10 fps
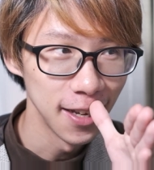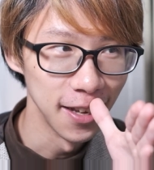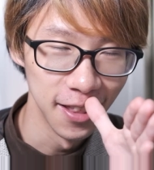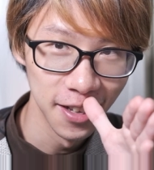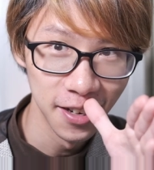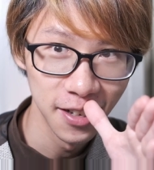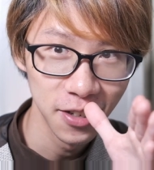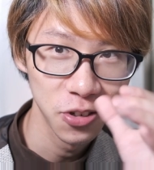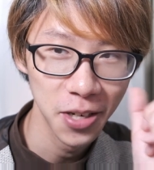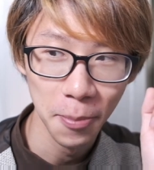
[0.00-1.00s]
in the
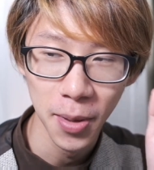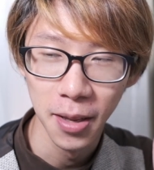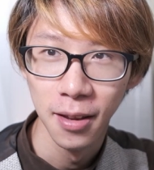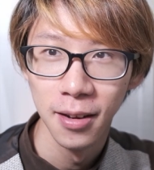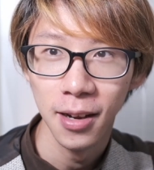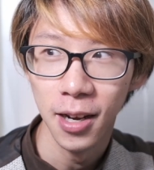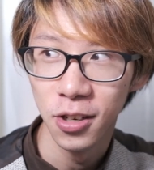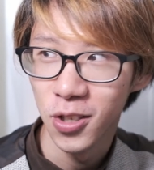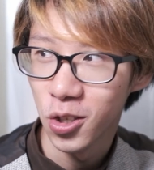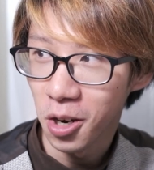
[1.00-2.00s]
industry. I mean, I
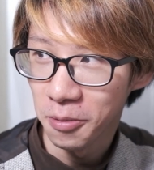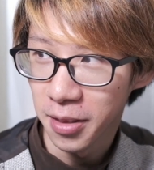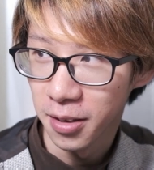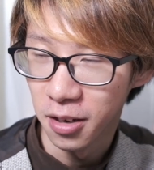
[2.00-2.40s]
shot with the